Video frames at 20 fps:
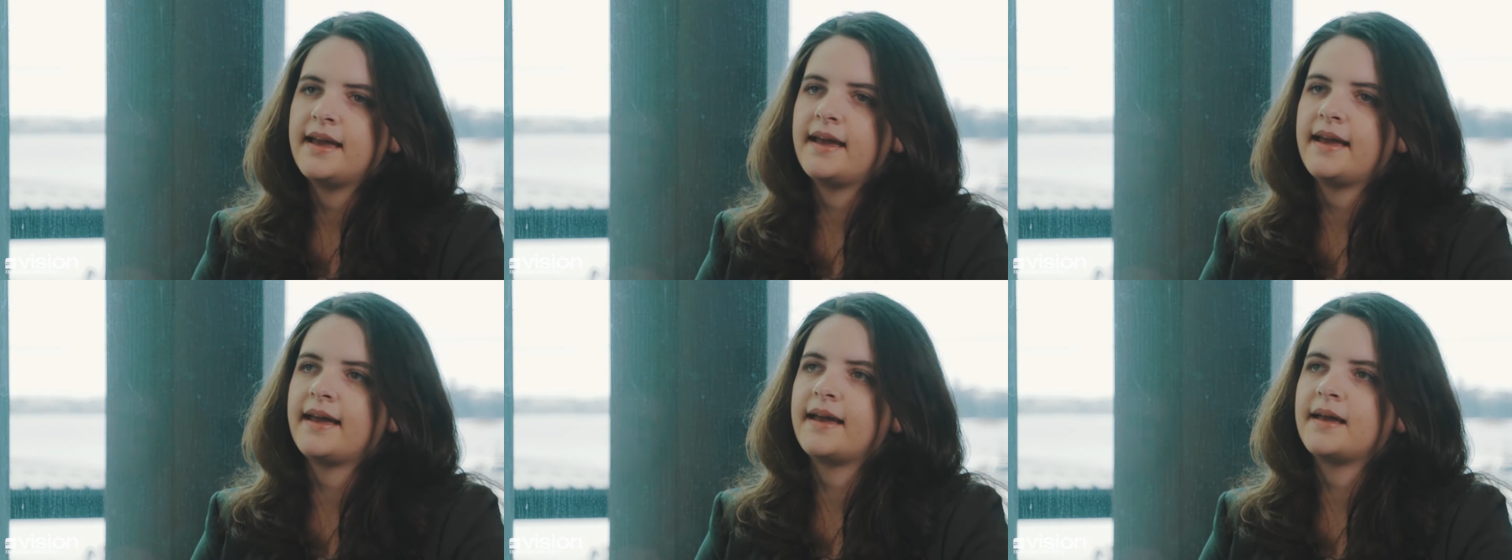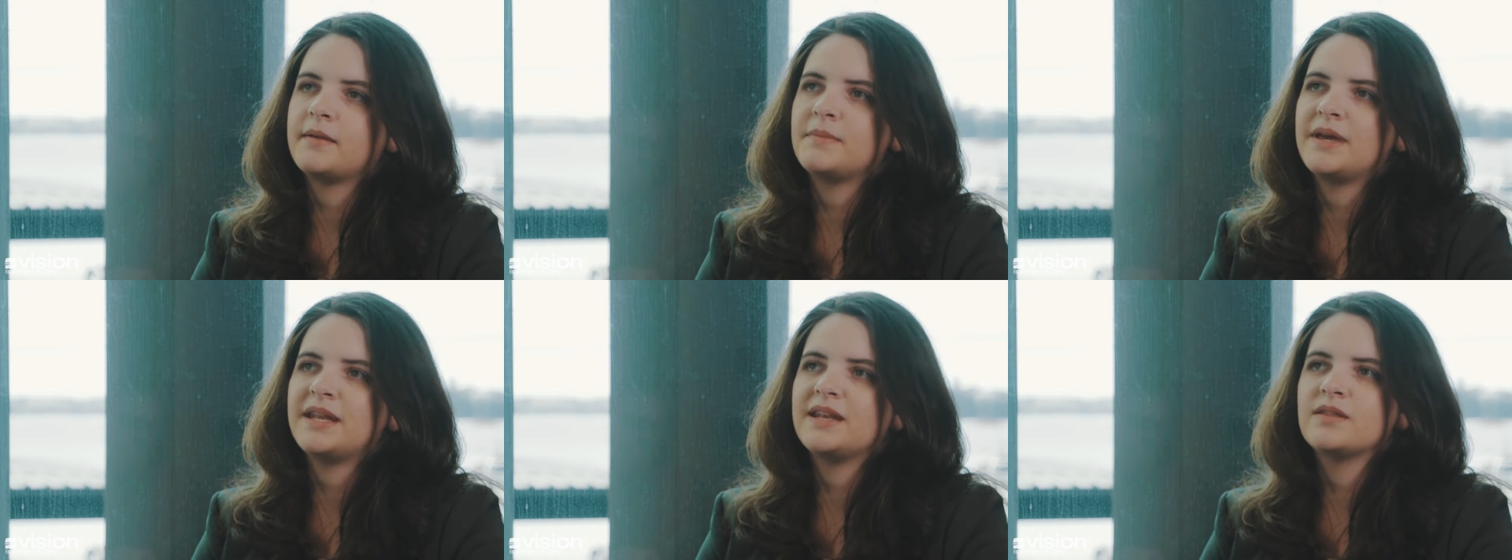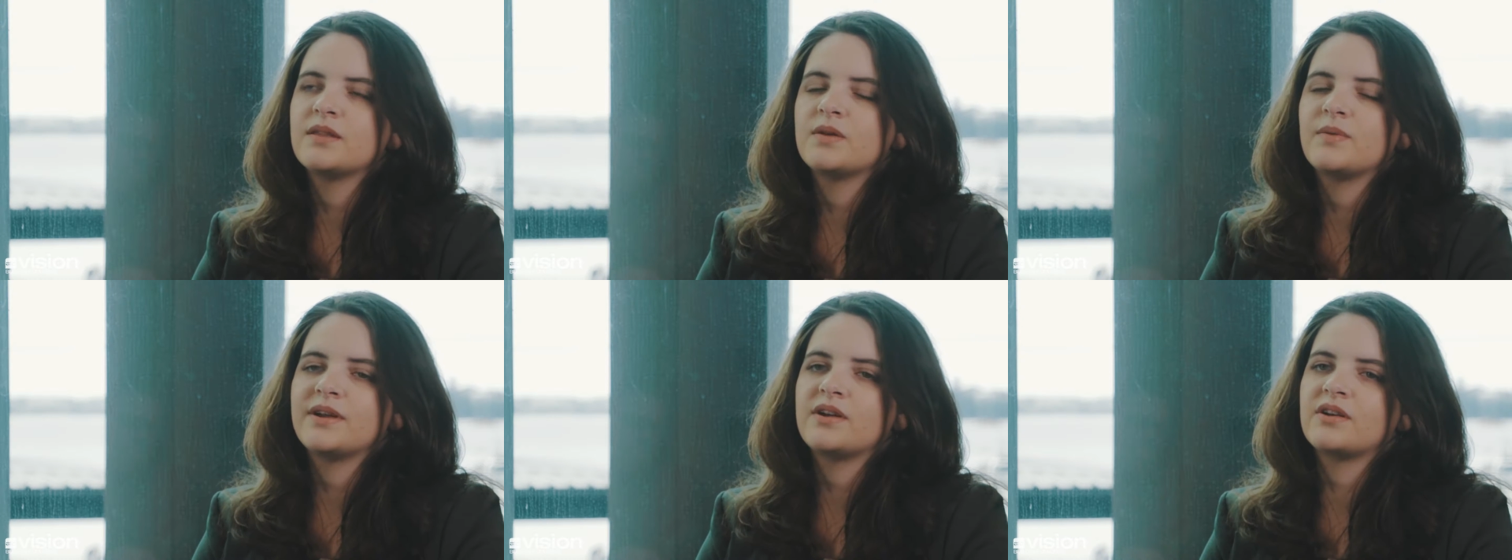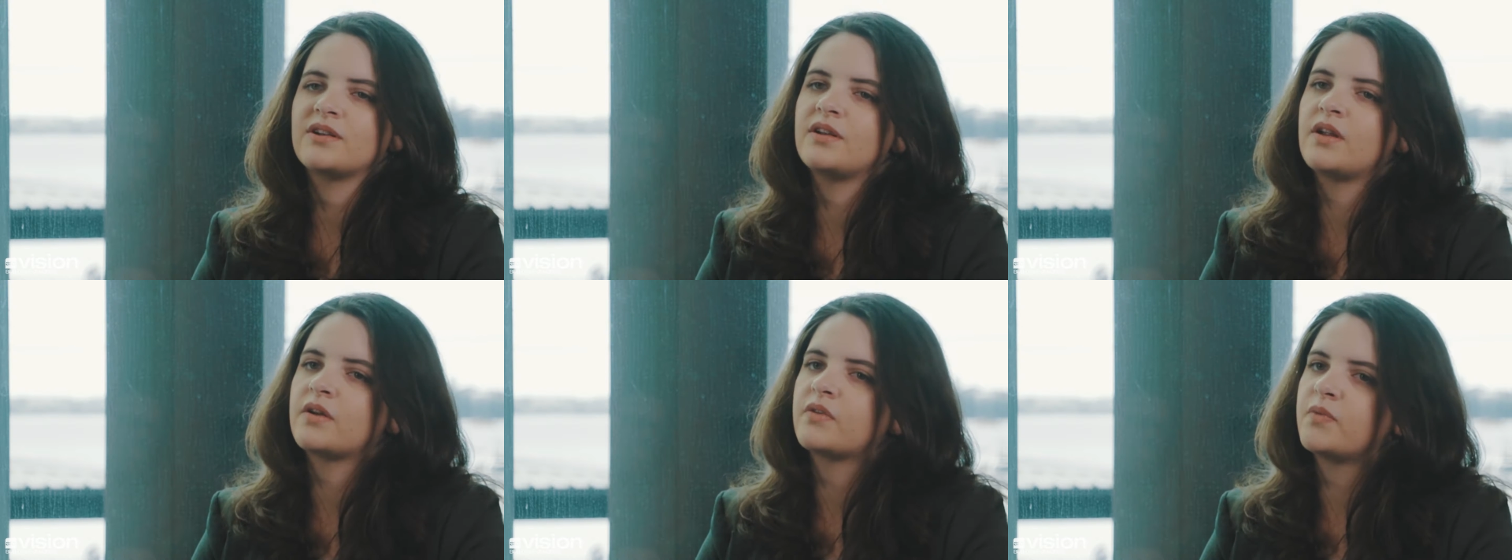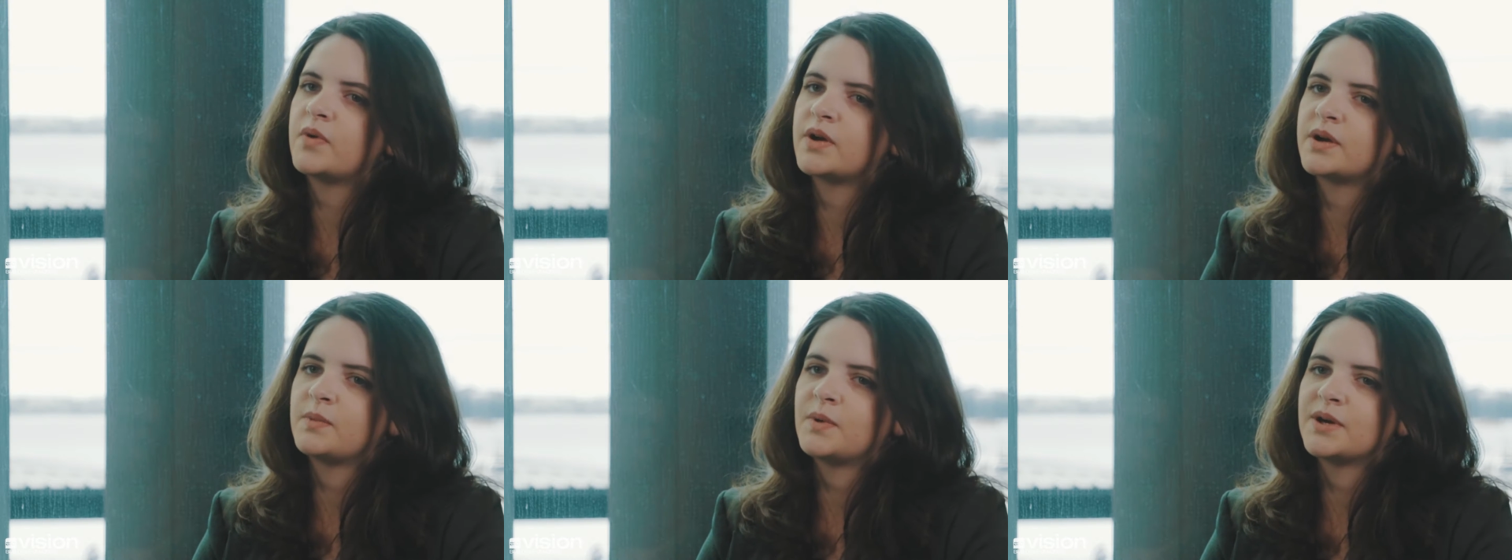uh, meant that we got a lot
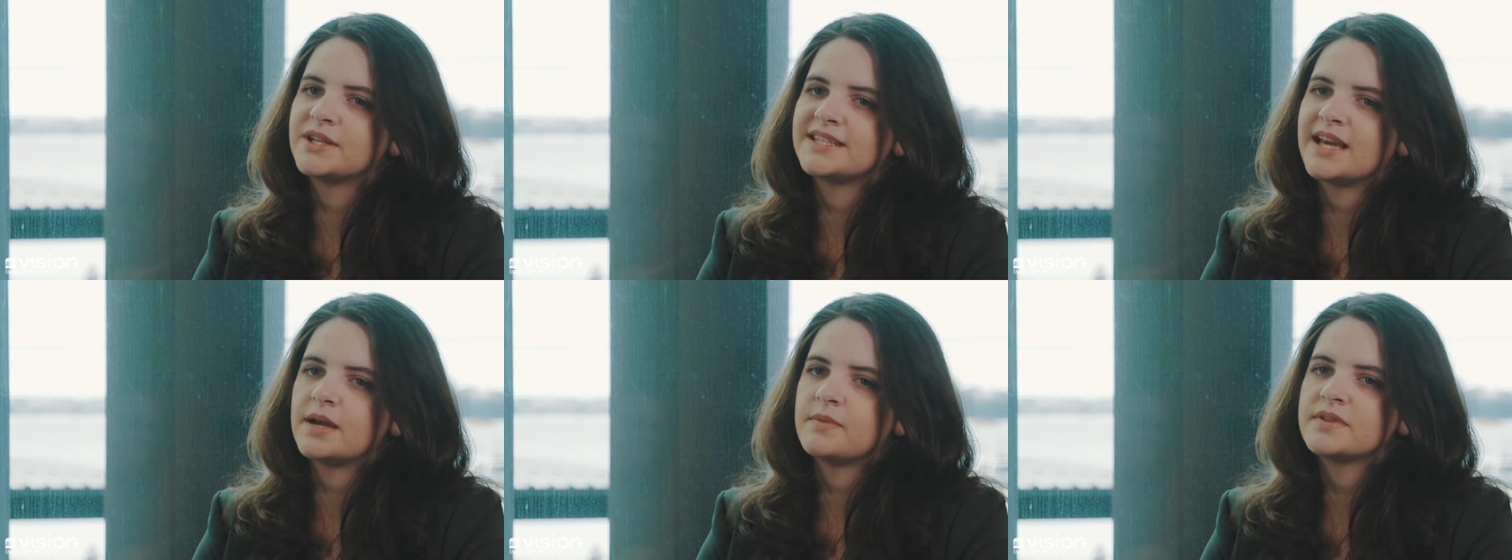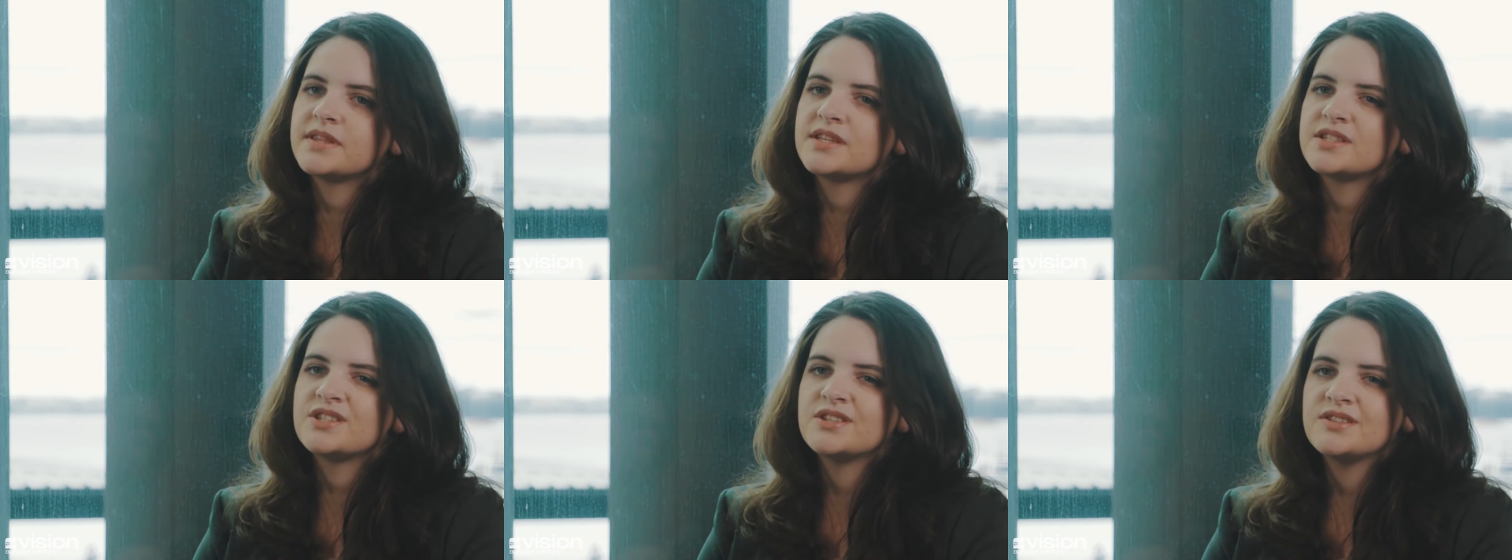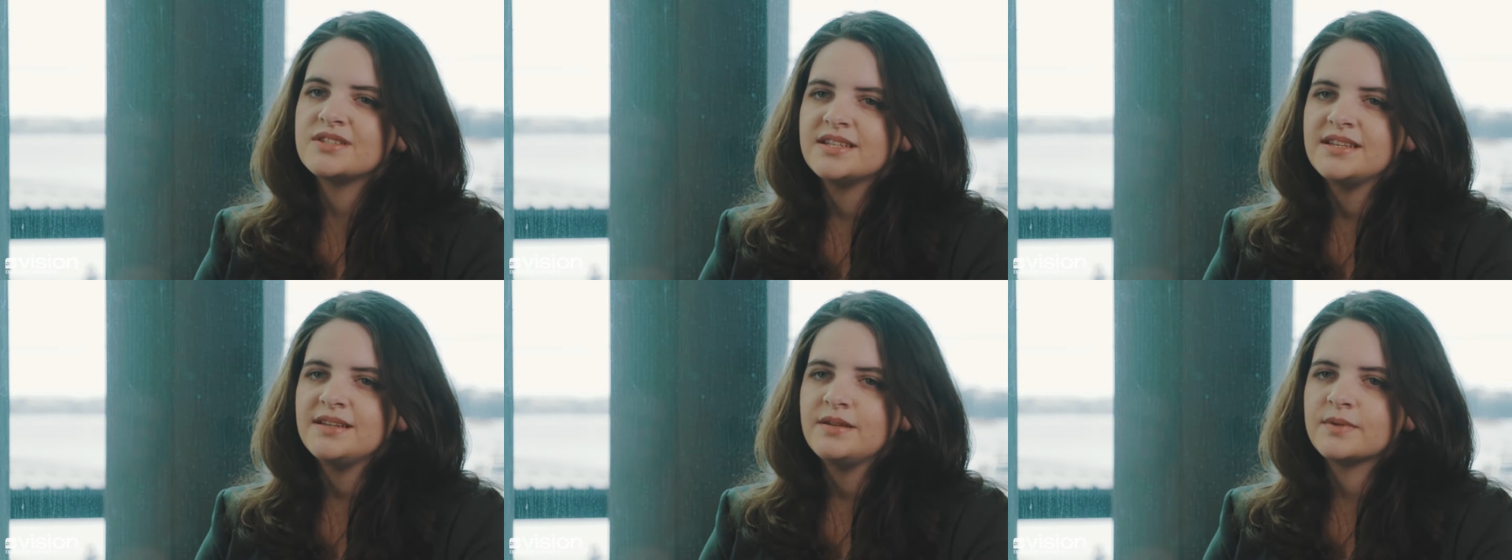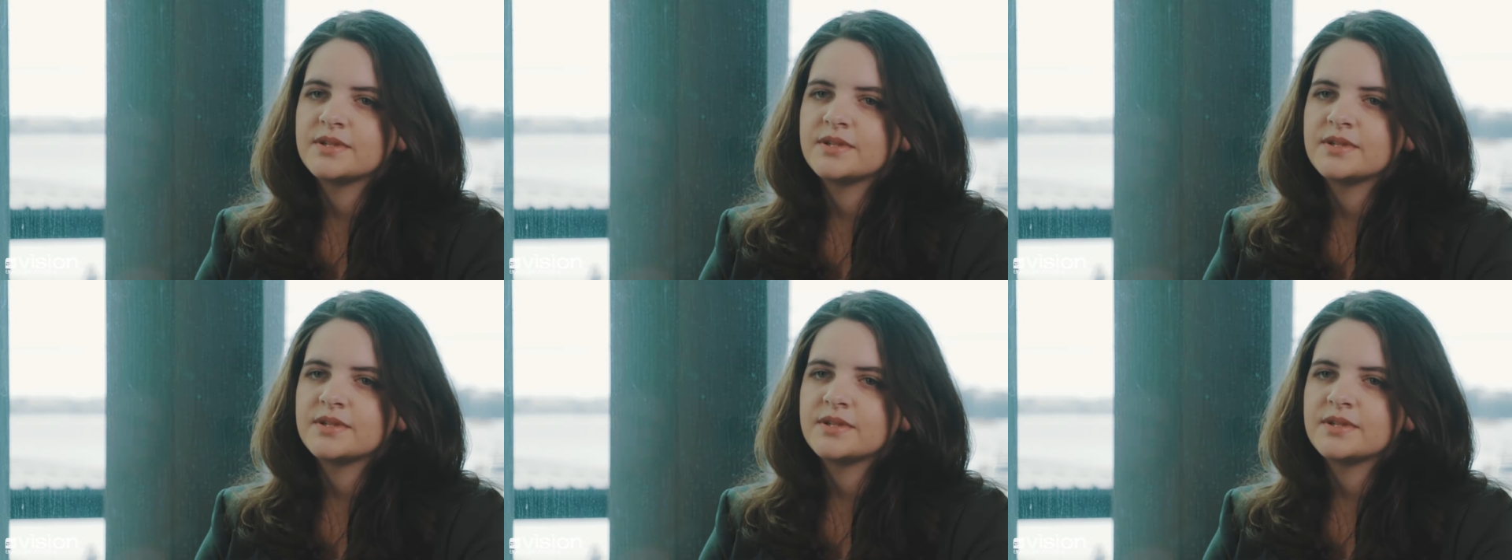of one-on-one time with the tutor